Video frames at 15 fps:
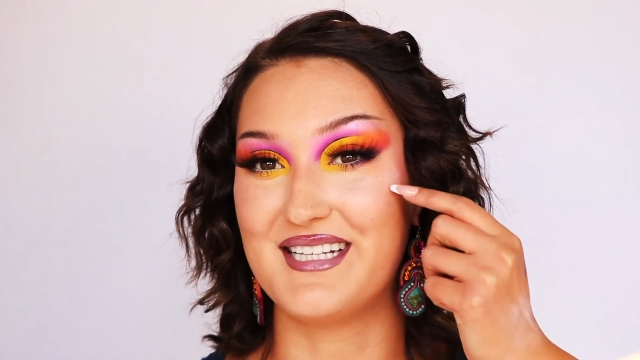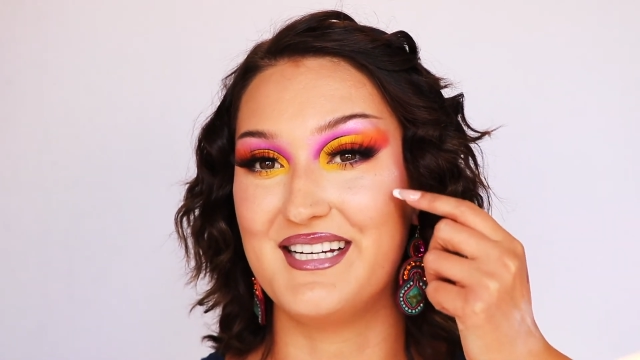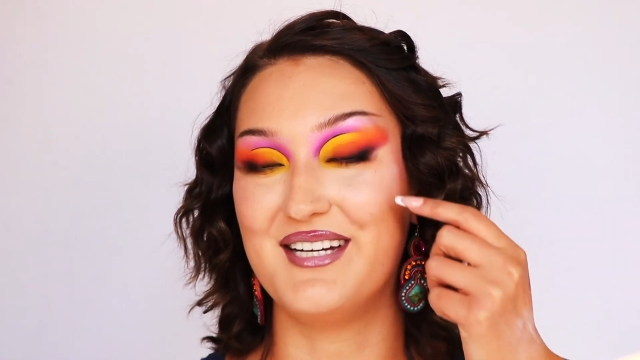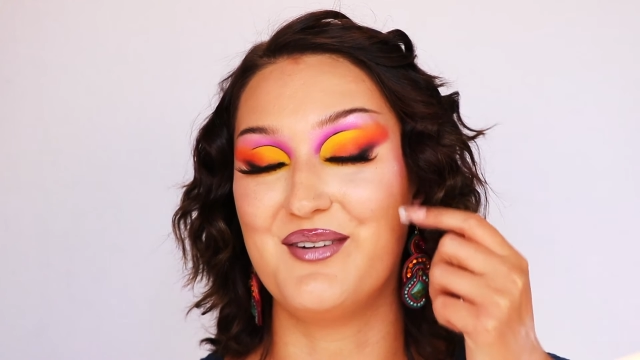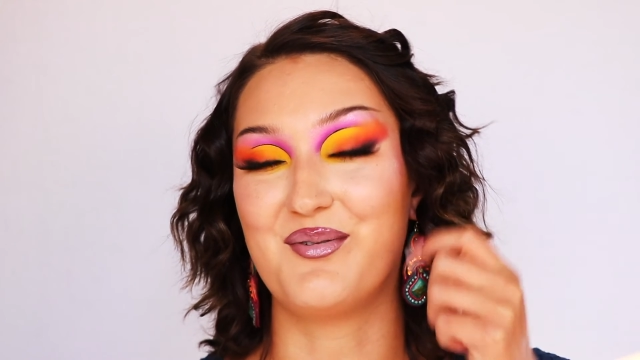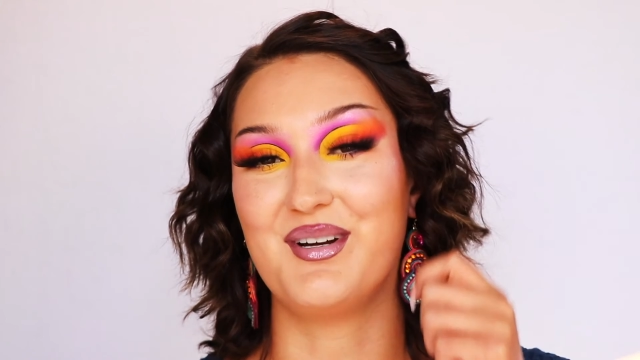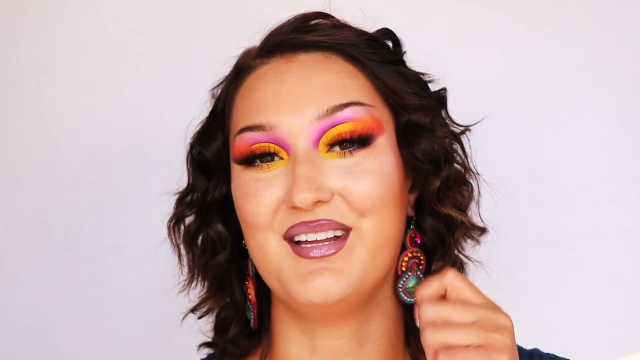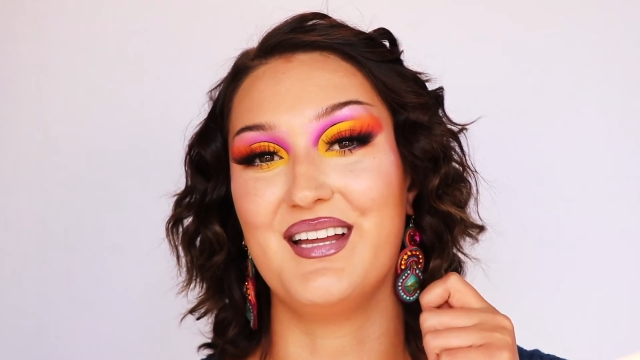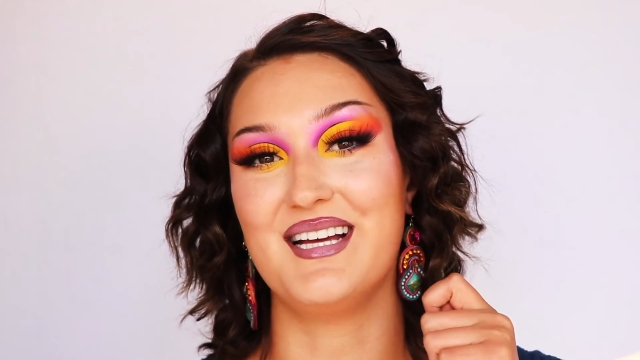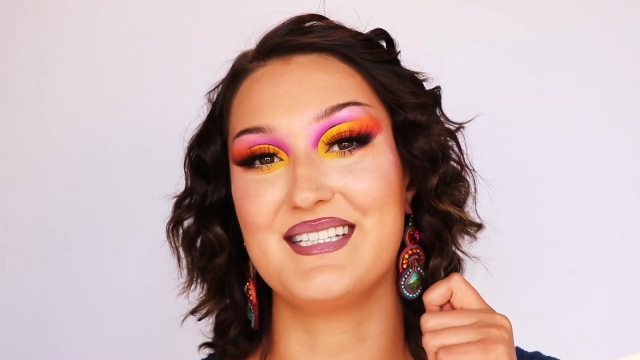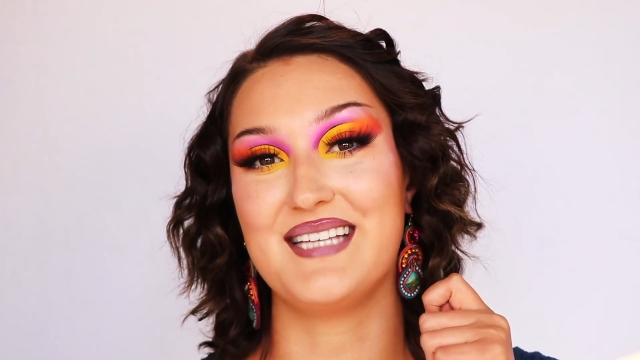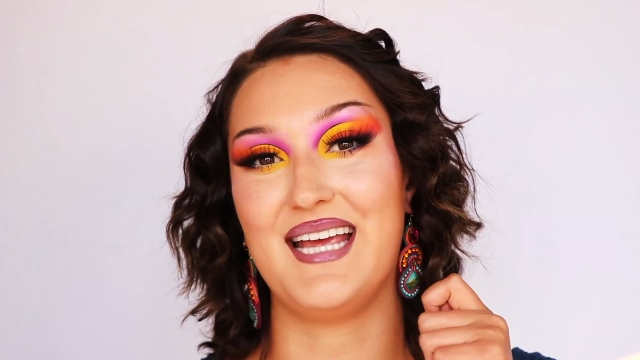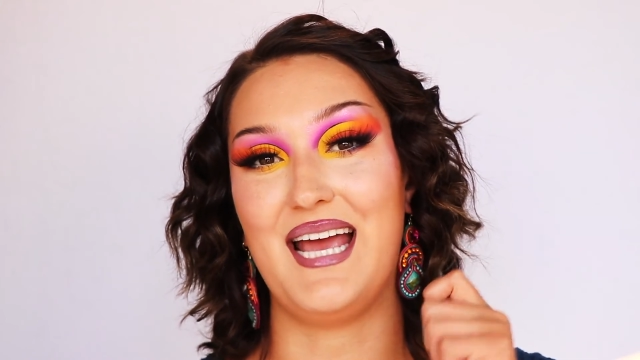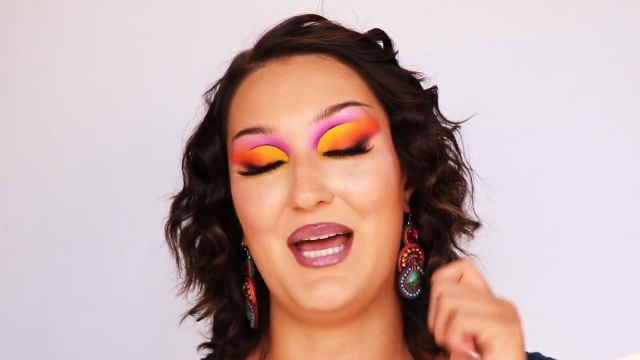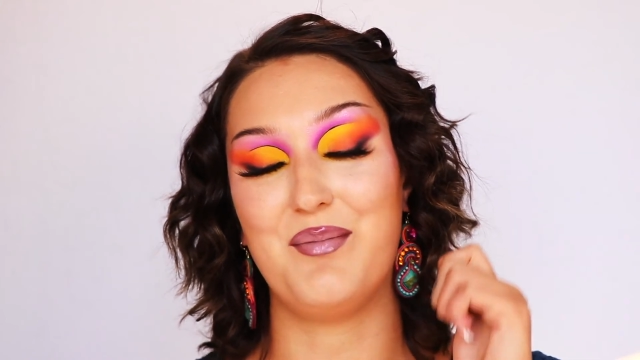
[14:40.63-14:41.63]
I didn't realize
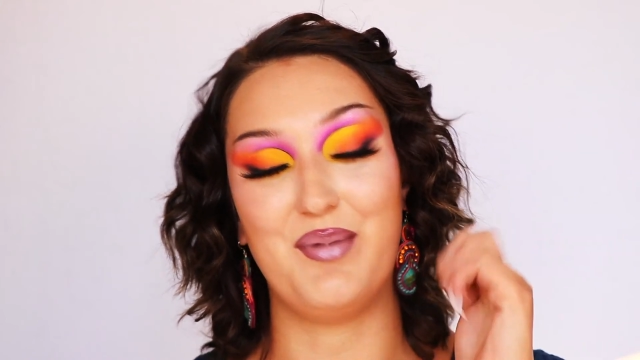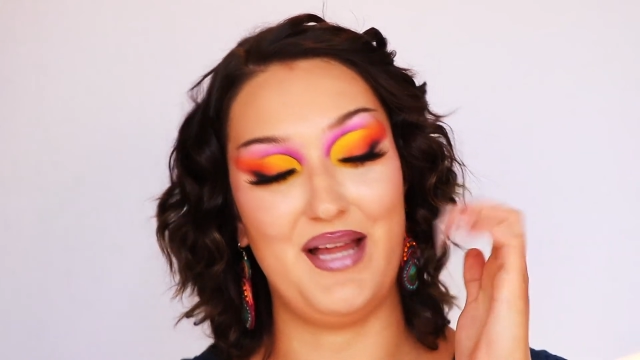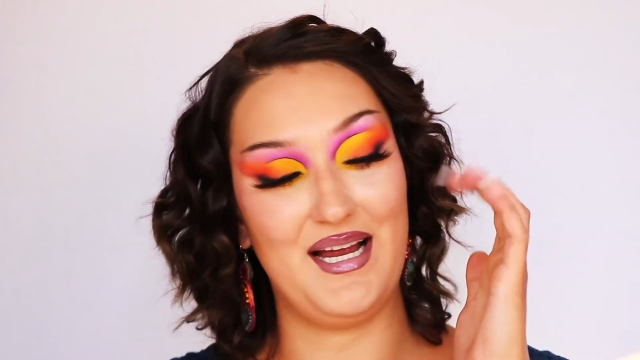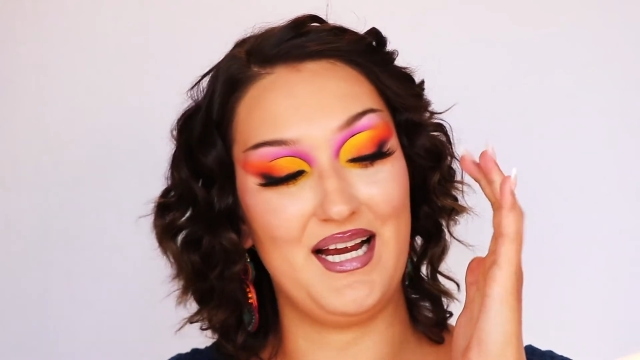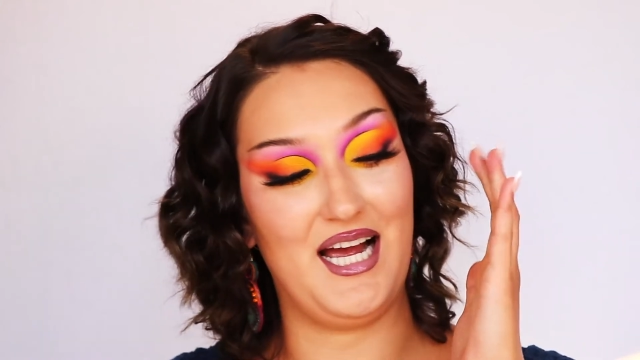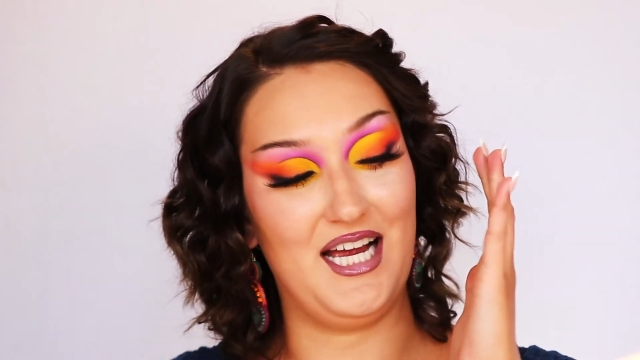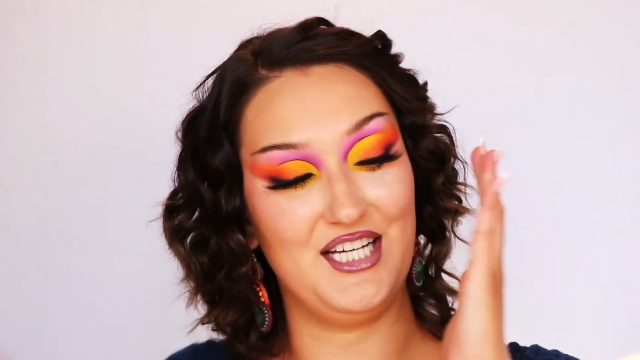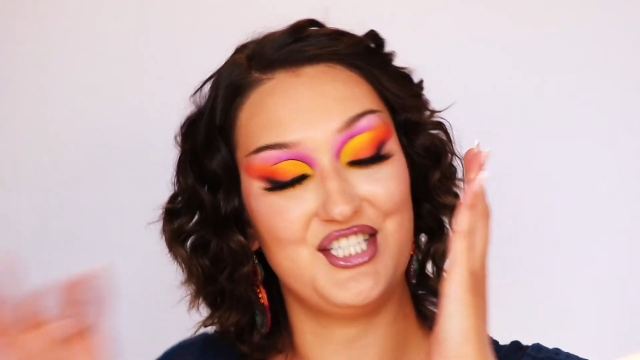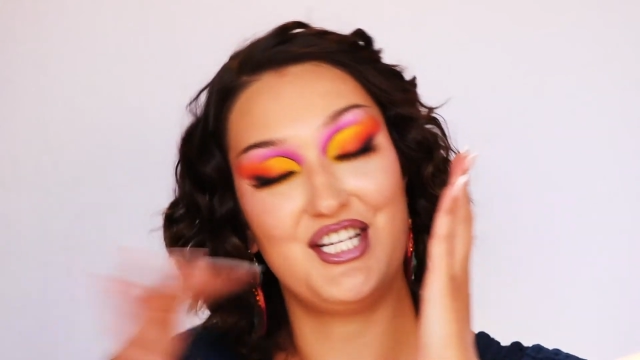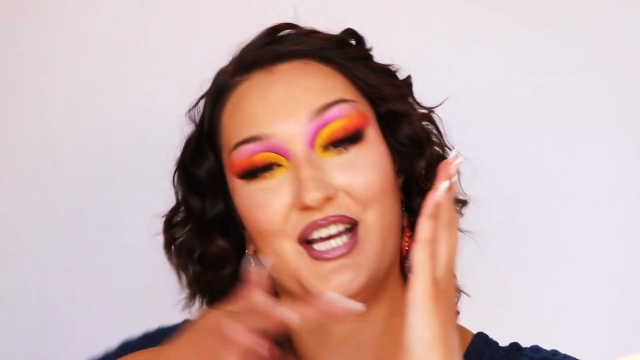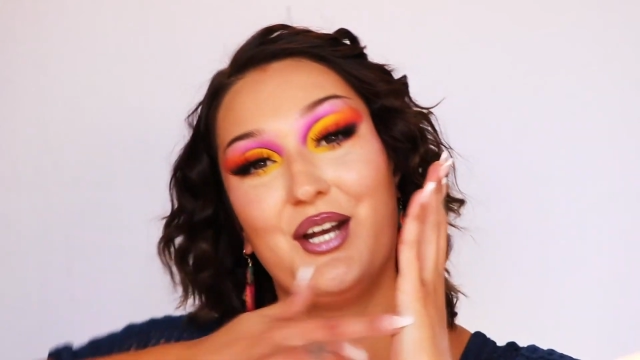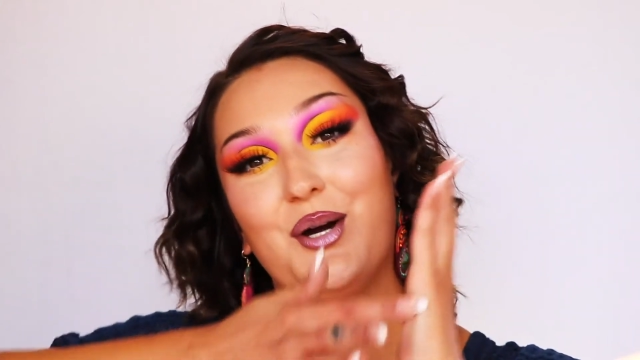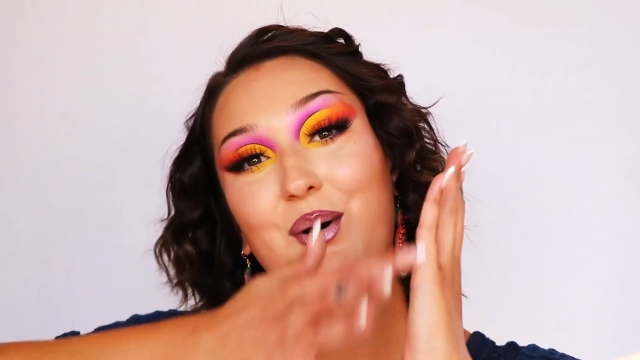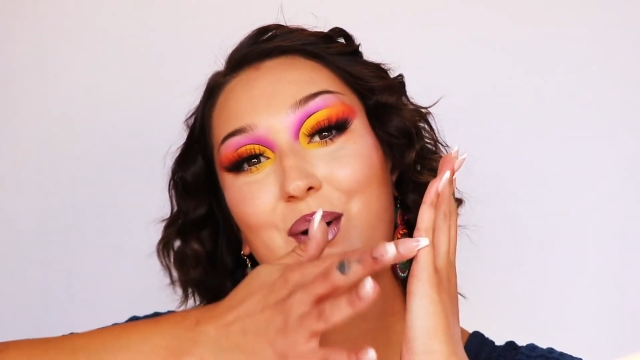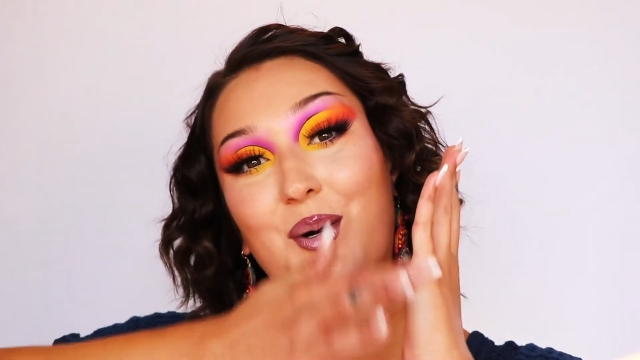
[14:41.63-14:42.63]
I had black
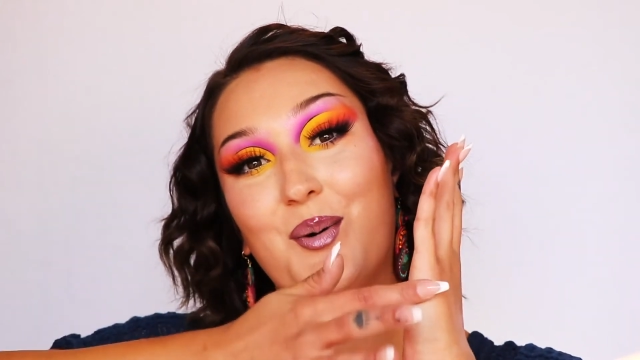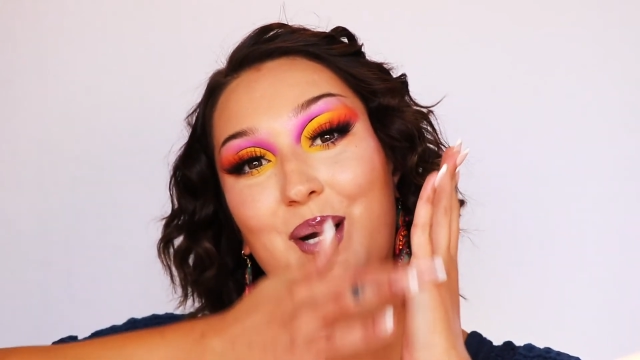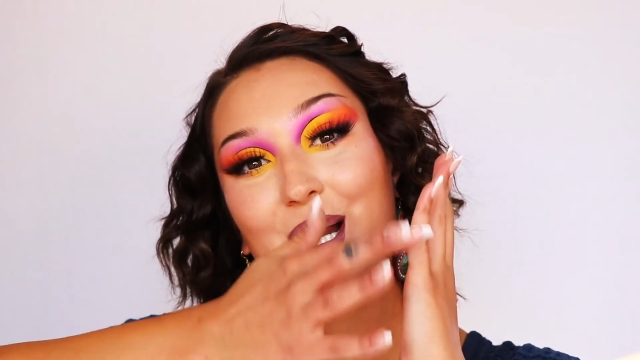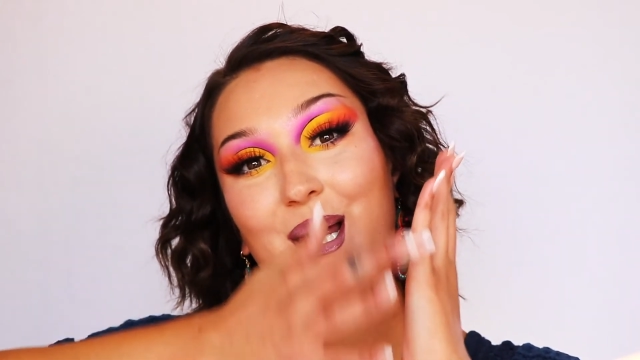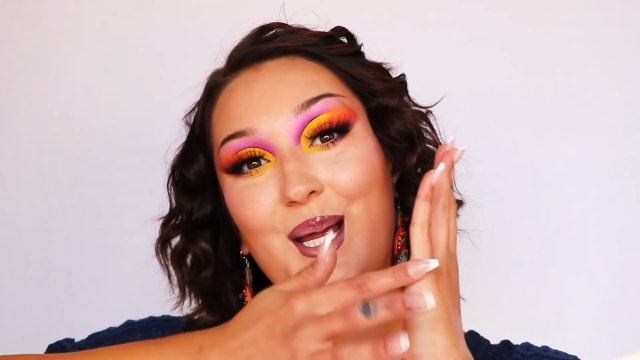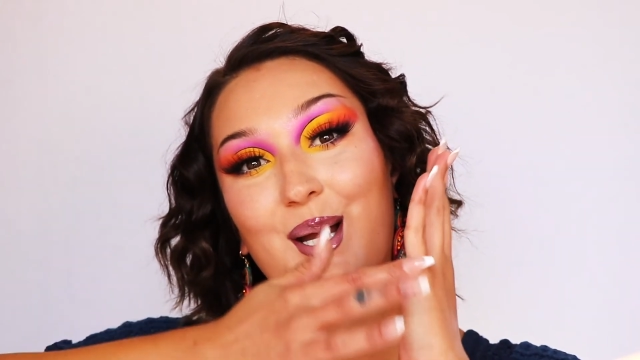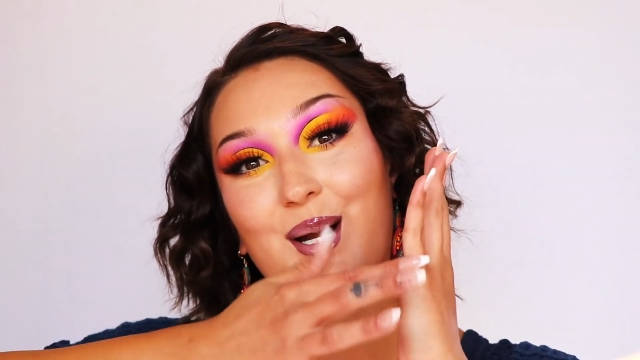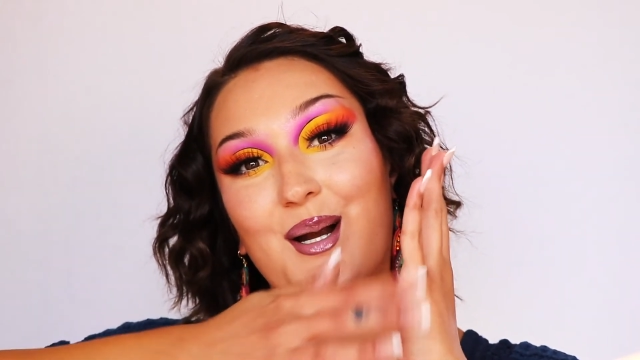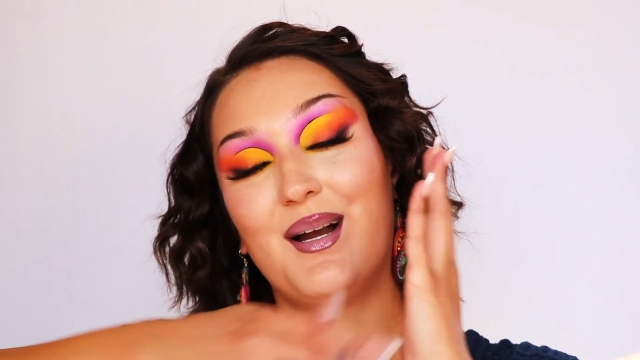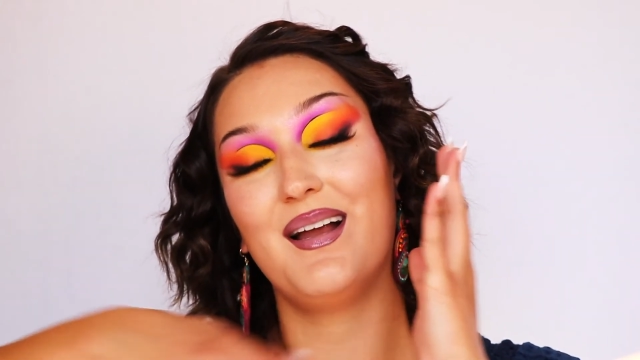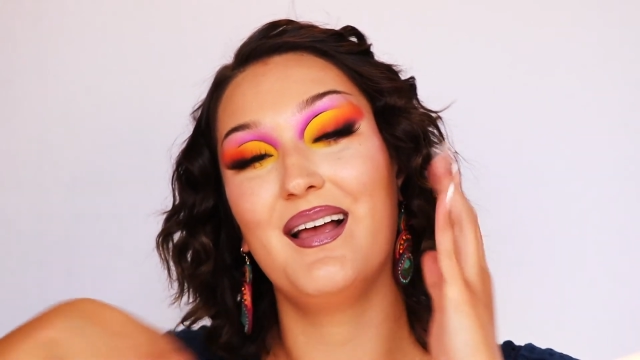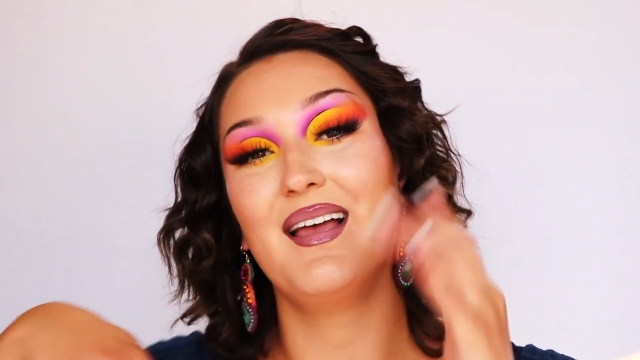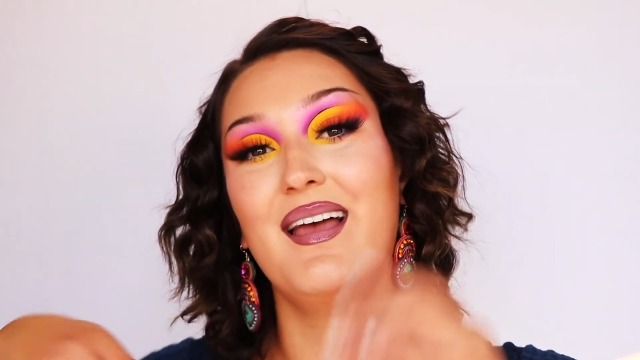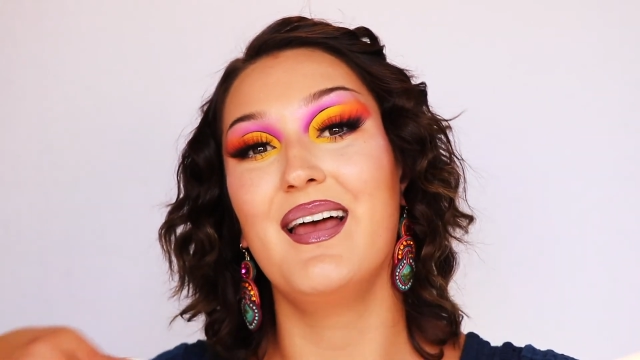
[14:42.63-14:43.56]
eyeshadow right here.